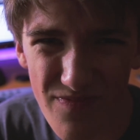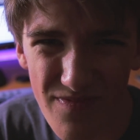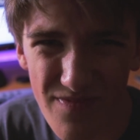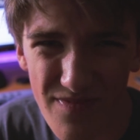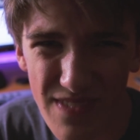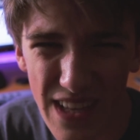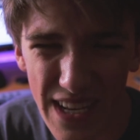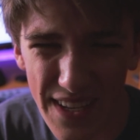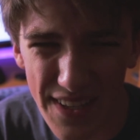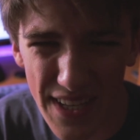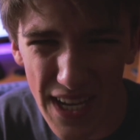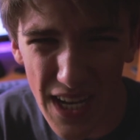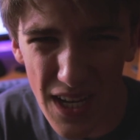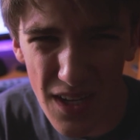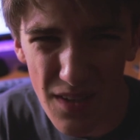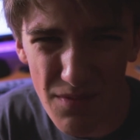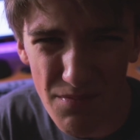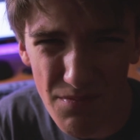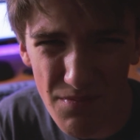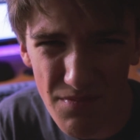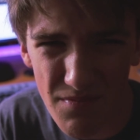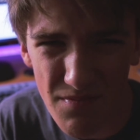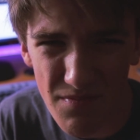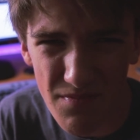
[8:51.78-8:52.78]

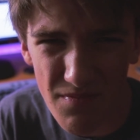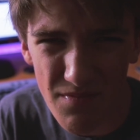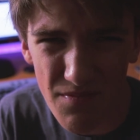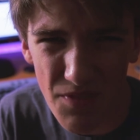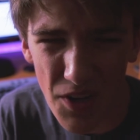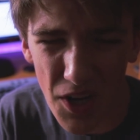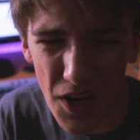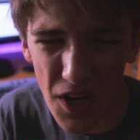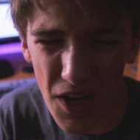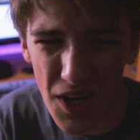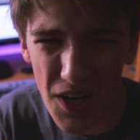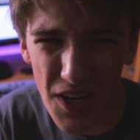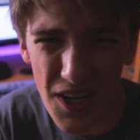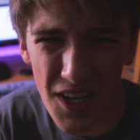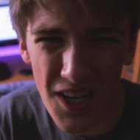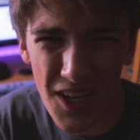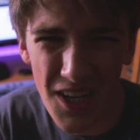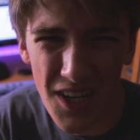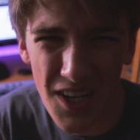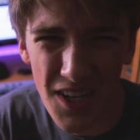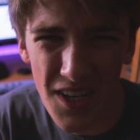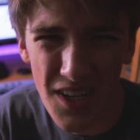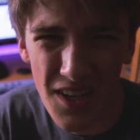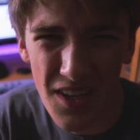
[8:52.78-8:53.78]
nighttime.
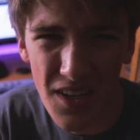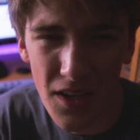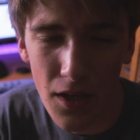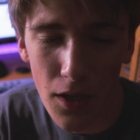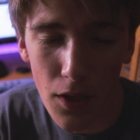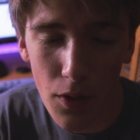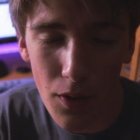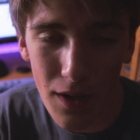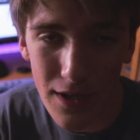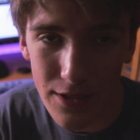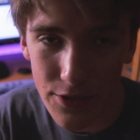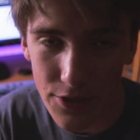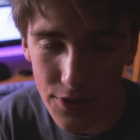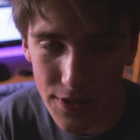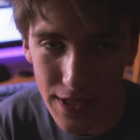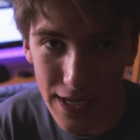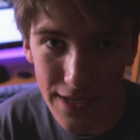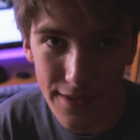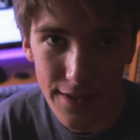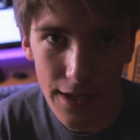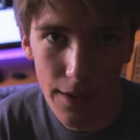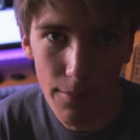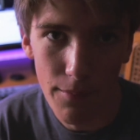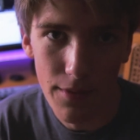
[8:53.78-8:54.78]
I'll use it
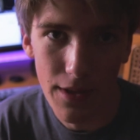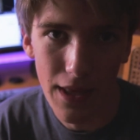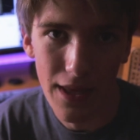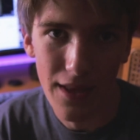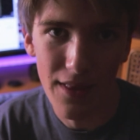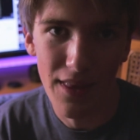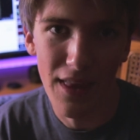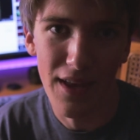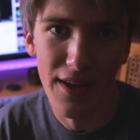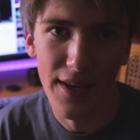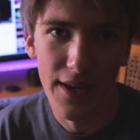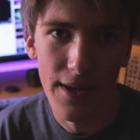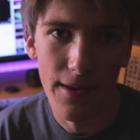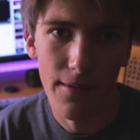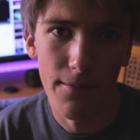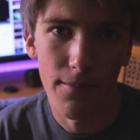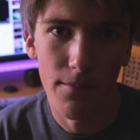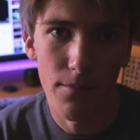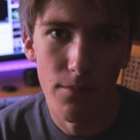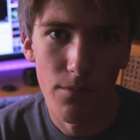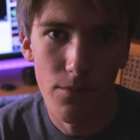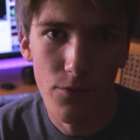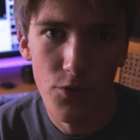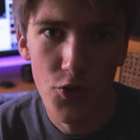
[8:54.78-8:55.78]
nighttime, but not like
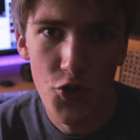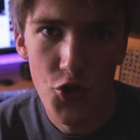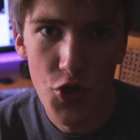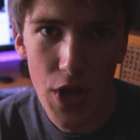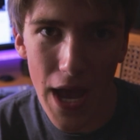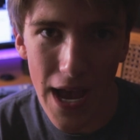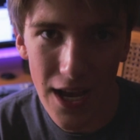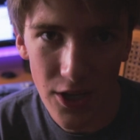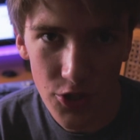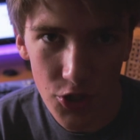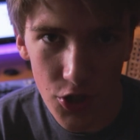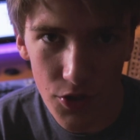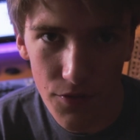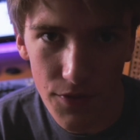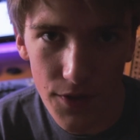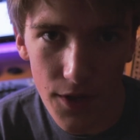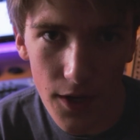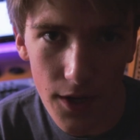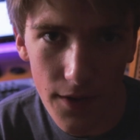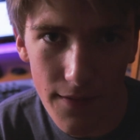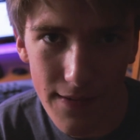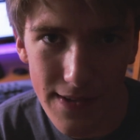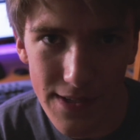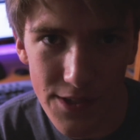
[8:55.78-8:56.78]

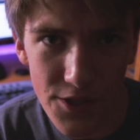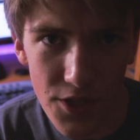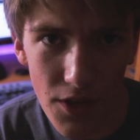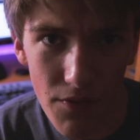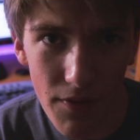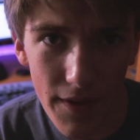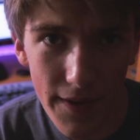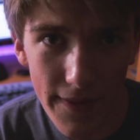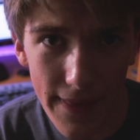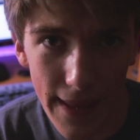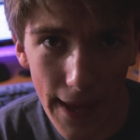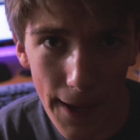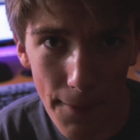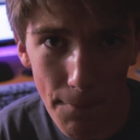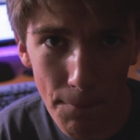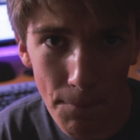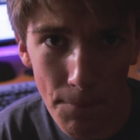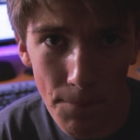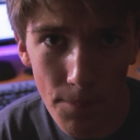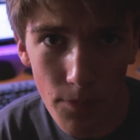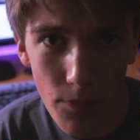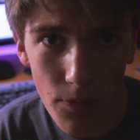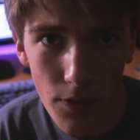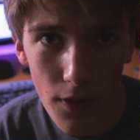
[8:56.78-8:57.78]
astrophotography and stuff like that.
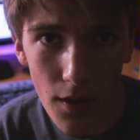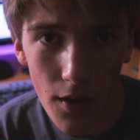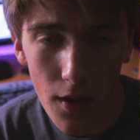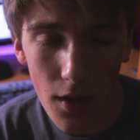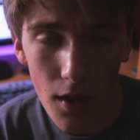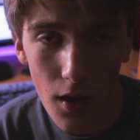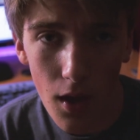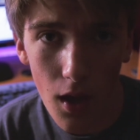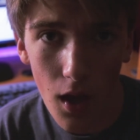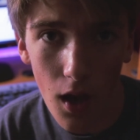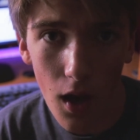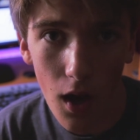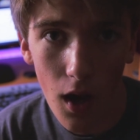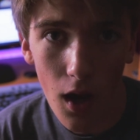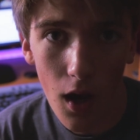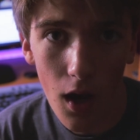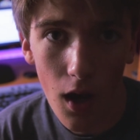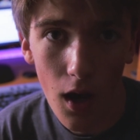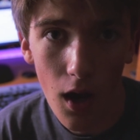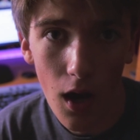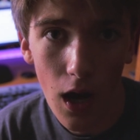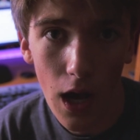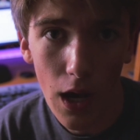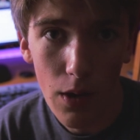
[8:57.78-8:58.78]

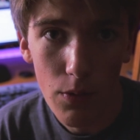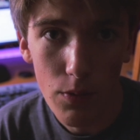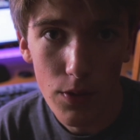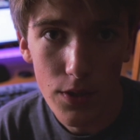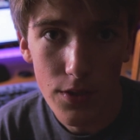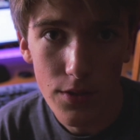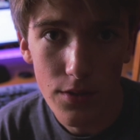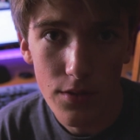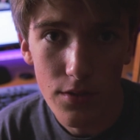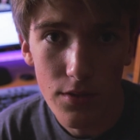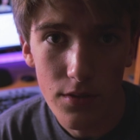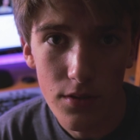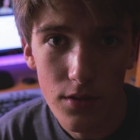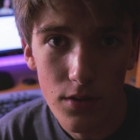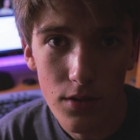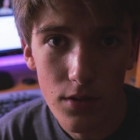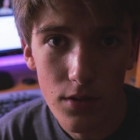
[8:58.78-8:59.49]
I wouldn't.